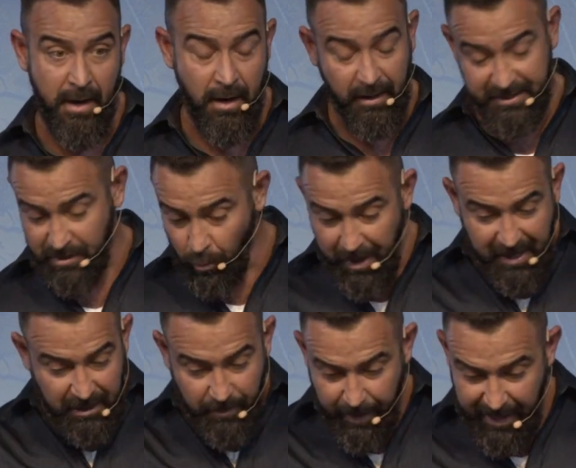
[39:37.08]
Listen, we
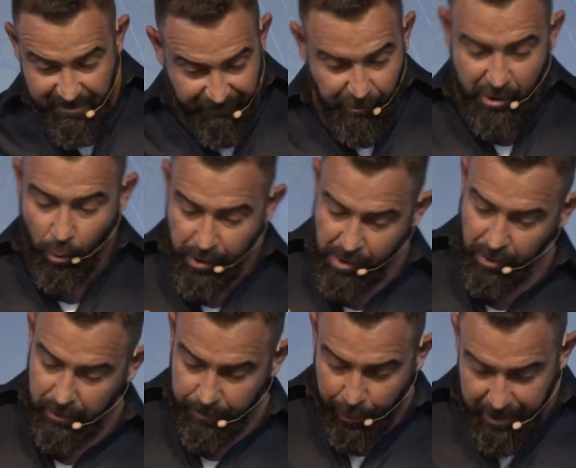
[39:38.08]
can debate free
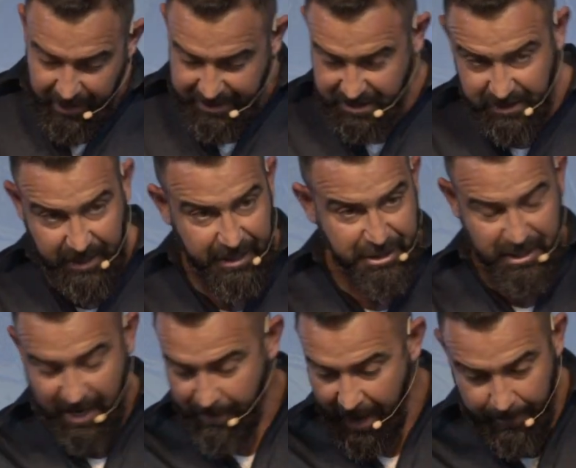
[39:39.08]
will and
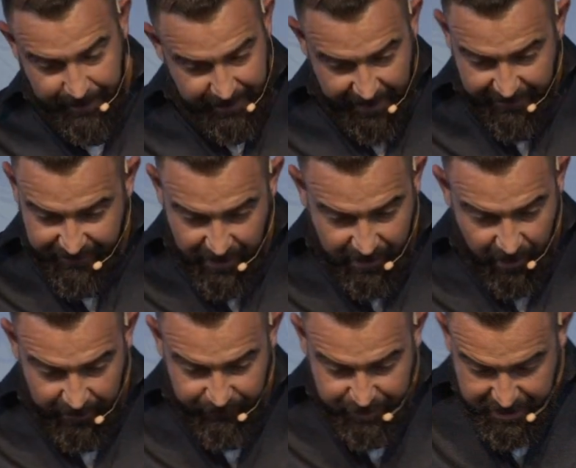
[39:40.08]
predestination. I'm happy to have that
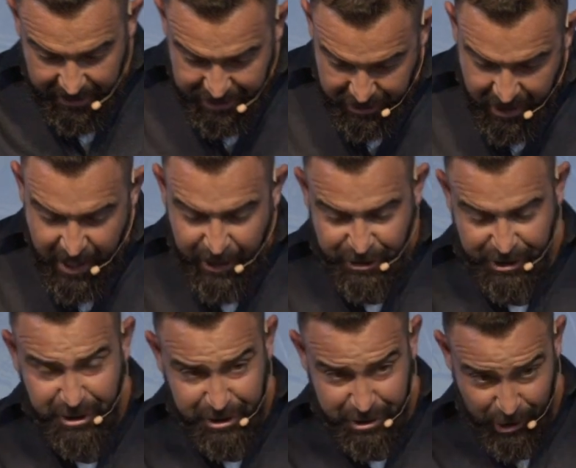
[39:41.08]
conversation.
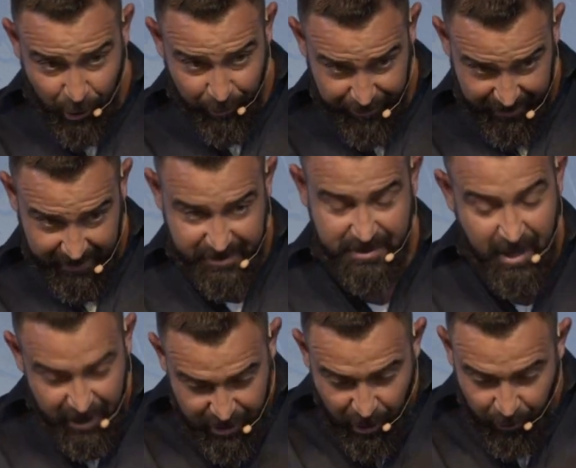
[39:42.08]
Just know this.
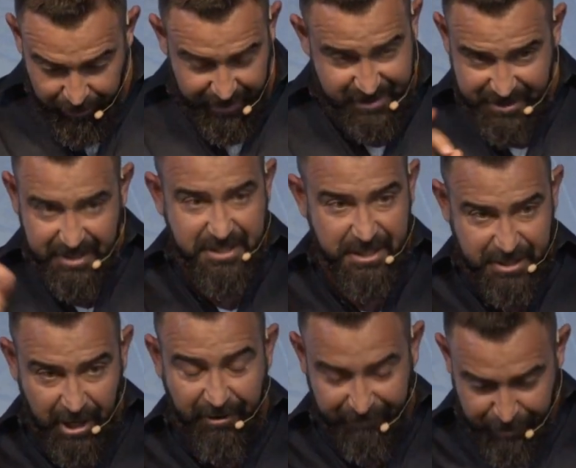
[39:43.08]
Know this. This is
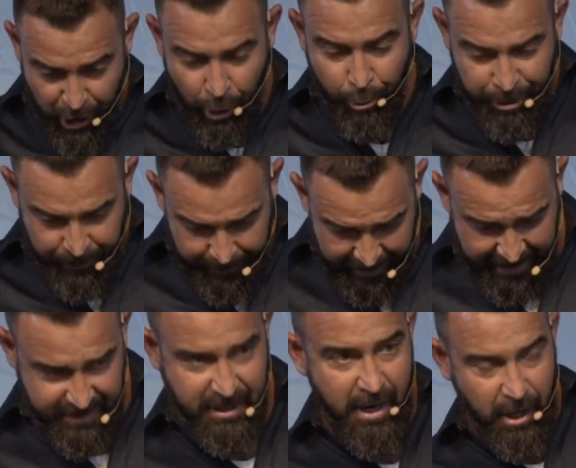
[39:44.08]
of no
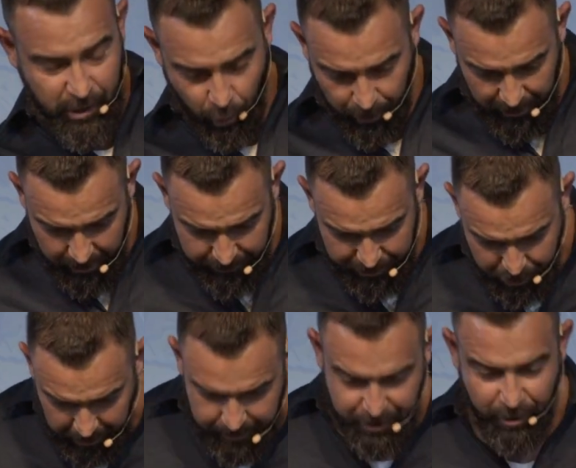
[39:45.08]
debate according to the
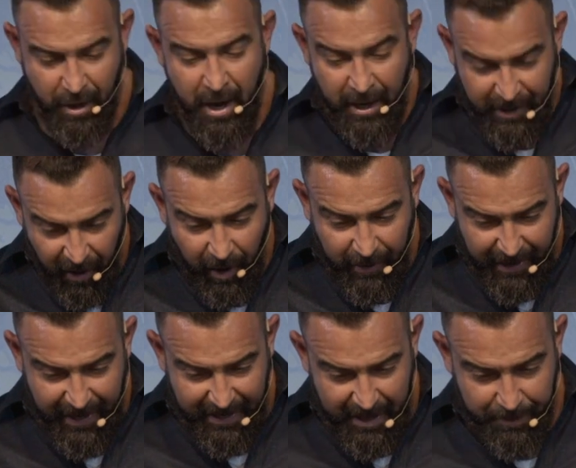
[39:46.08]
scripture. God
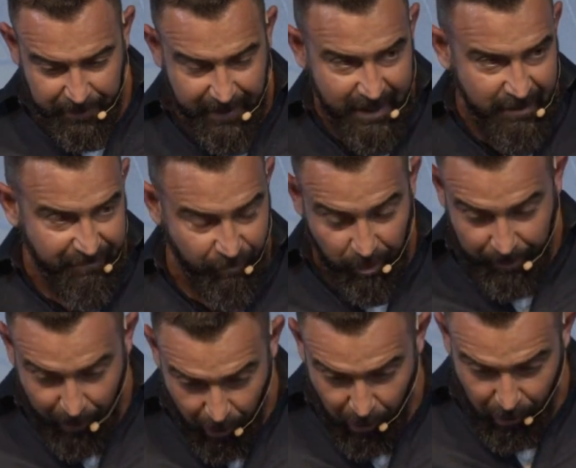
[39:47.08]
had a plan for
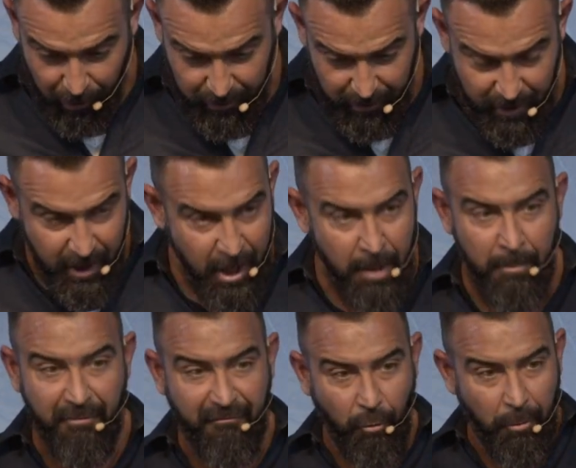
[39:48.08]
Paul
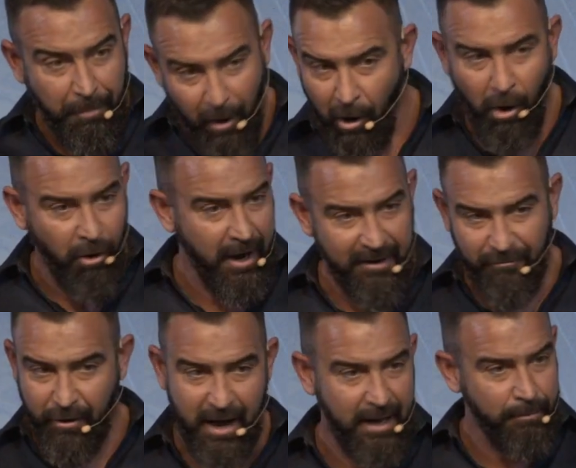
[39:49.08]
before Paul
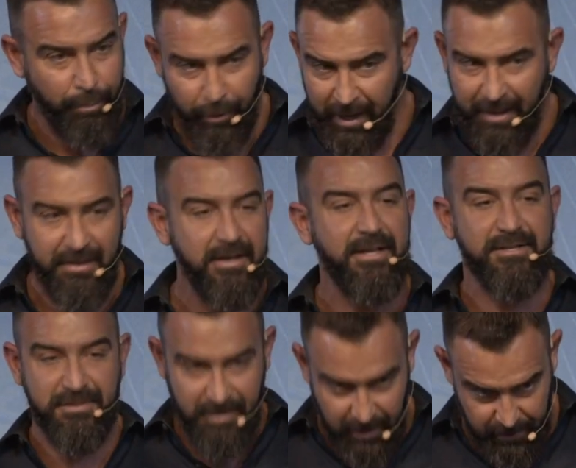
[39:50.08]
ever had breath in
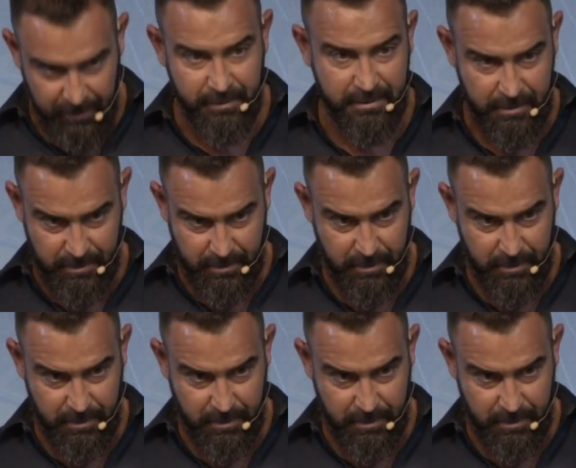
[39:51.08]
his lungs.